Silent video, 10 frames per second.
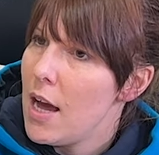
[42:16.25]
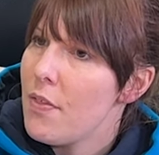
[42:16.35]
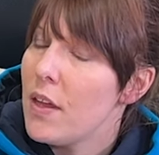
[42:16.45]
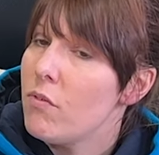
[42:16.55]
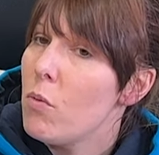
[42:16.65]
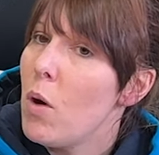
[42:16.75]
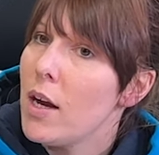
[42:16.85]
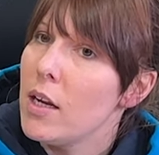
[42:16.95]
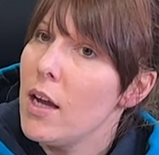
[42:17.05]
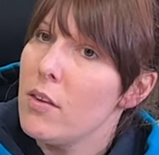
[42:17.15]
I think from what I
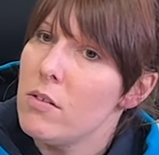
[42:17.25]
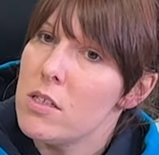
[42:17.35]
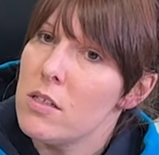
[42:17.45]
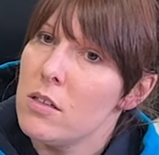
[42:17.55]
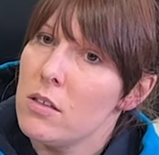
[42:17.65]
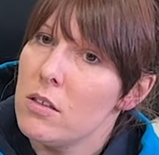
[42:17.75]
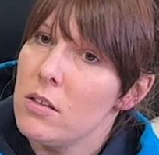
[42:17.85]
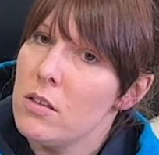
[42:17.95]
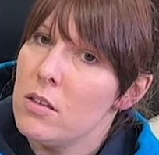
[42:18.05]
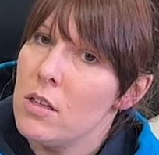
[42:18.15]
can gather is
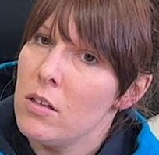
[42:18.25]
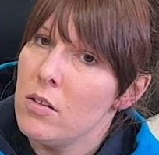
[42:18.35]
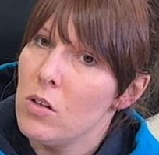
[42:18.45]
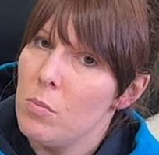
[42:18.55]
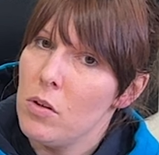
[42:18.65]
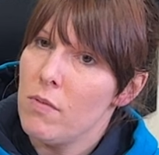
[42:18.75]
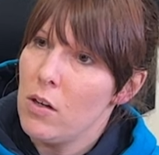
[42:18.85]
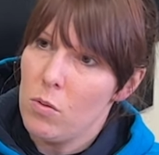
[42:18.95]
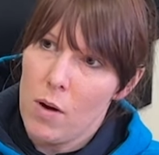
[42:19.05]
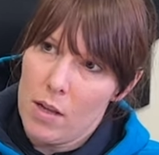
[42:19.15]
they they're going to put the
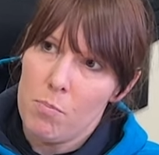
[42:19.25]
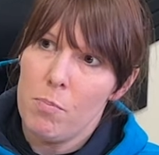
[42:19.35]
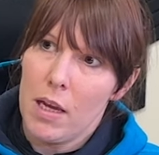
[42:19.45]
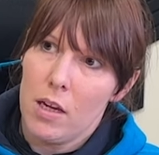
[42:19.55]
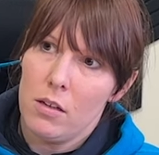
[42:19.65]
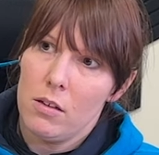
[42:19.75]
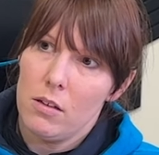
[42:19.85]
rent up quite a bit.